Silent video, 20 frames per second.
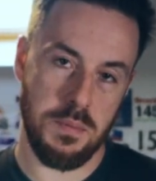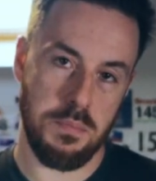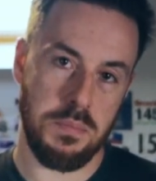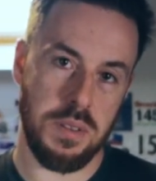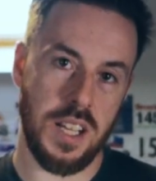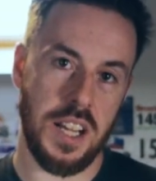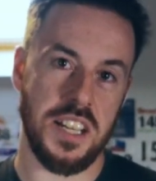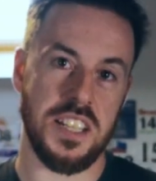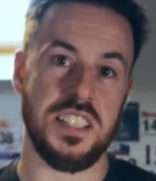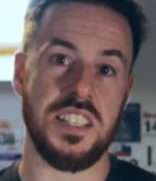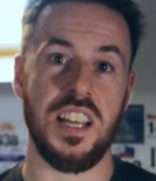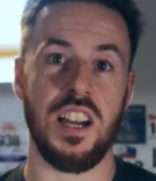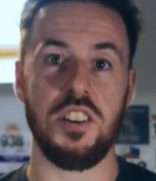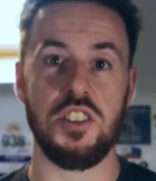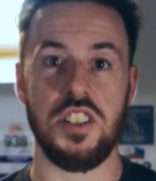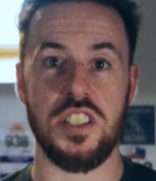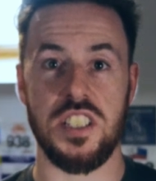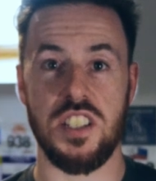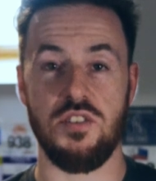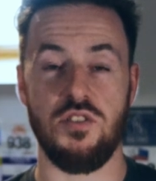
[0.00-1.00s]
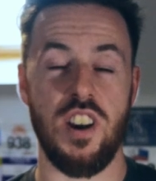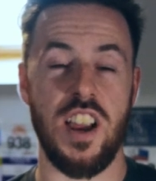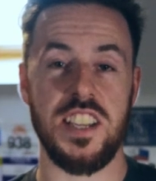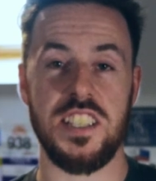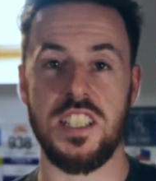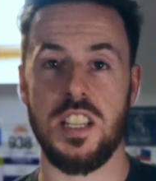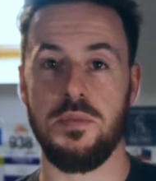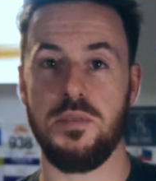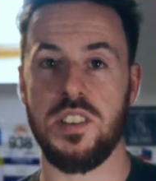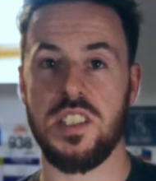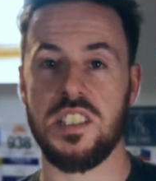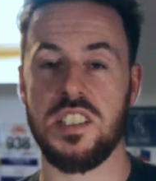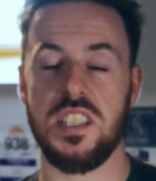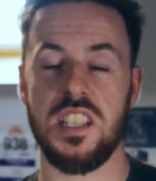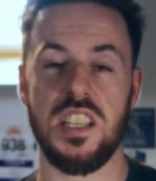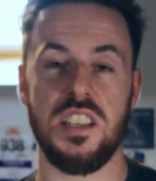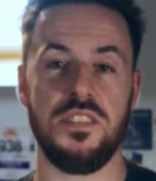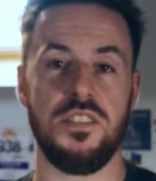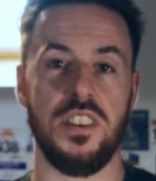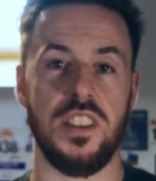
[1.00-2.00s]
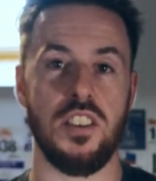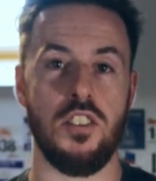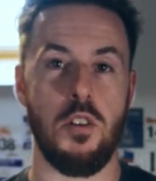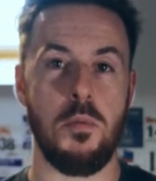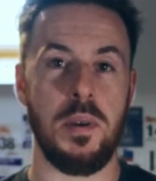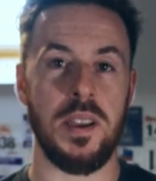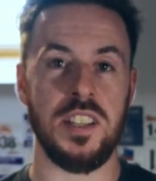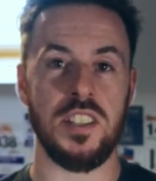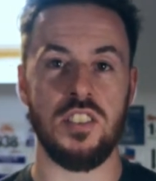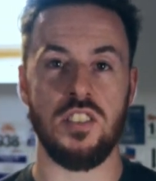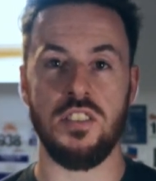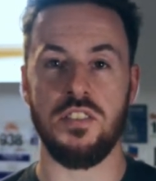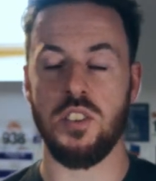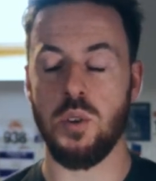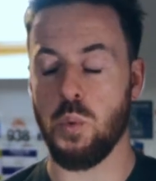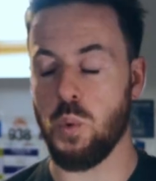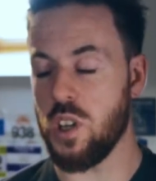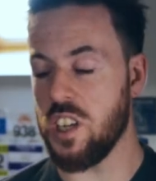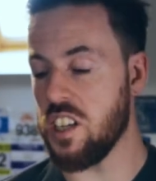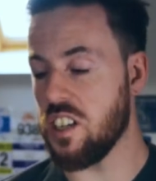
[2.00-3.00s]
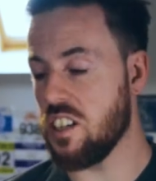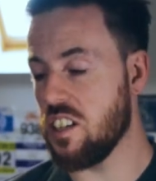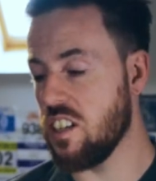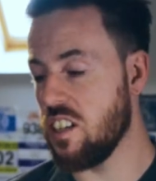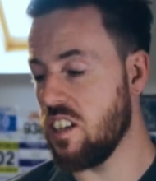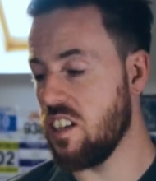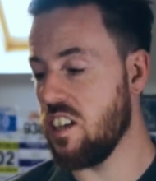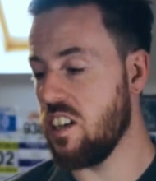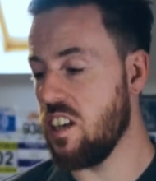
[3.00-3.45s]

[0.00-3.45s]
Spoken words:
plan is now just to rest up this knee for the remainder of the week.